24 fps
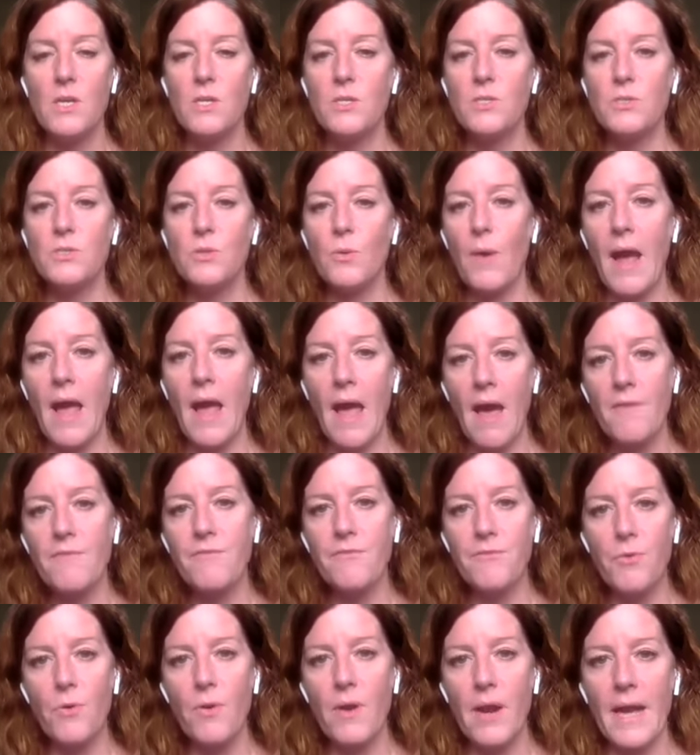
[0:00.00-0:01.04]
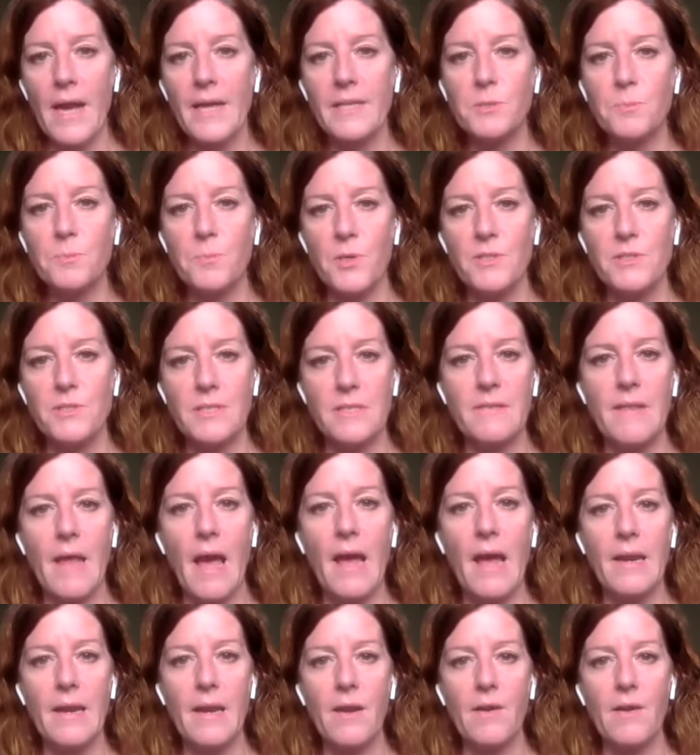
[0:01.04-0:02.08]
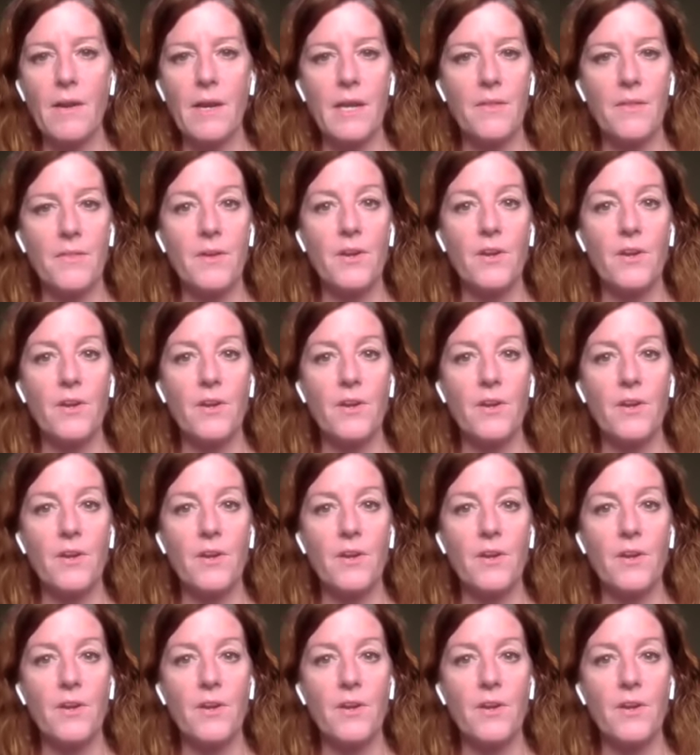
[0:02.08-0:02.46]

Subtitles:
So I have 4 experts in that area